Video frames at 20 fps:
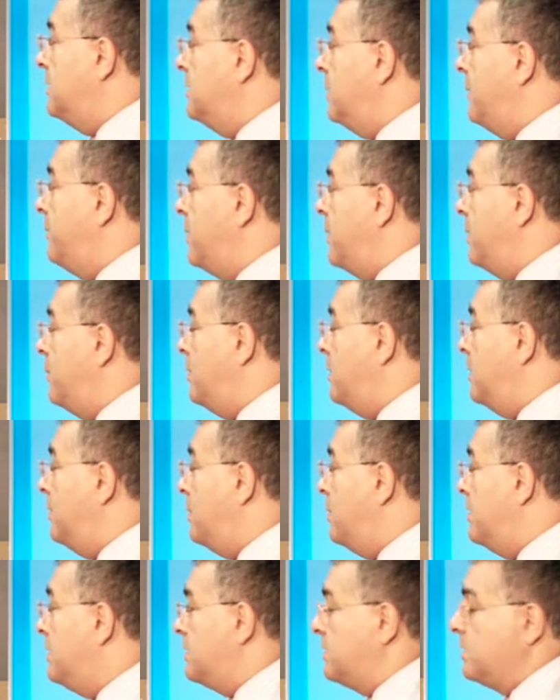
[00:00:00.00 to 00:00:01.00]
led by Willie
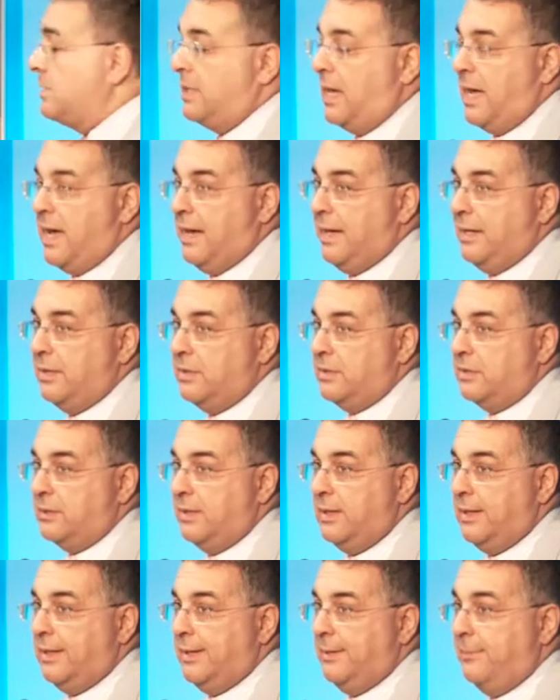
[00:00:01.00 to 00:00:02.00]
West and
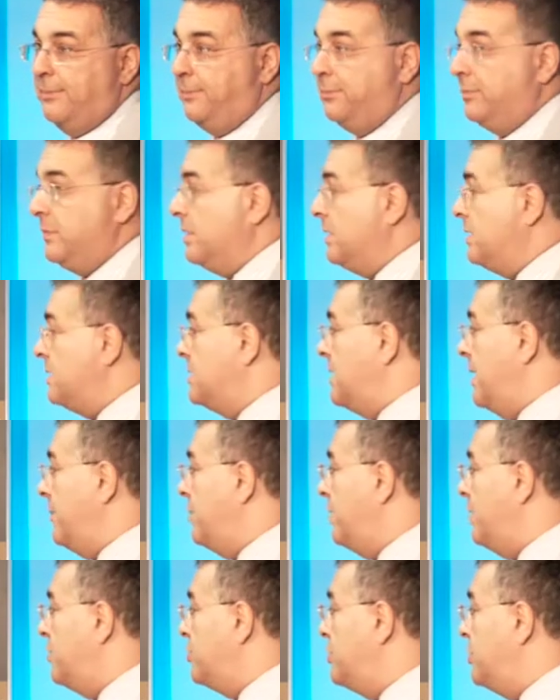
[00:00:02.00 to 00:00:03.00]
Sam
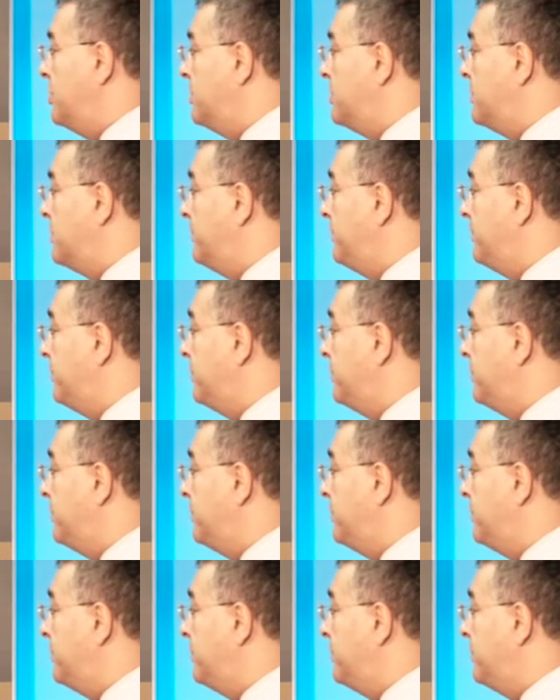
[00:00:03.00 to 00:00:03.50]
Hutchins.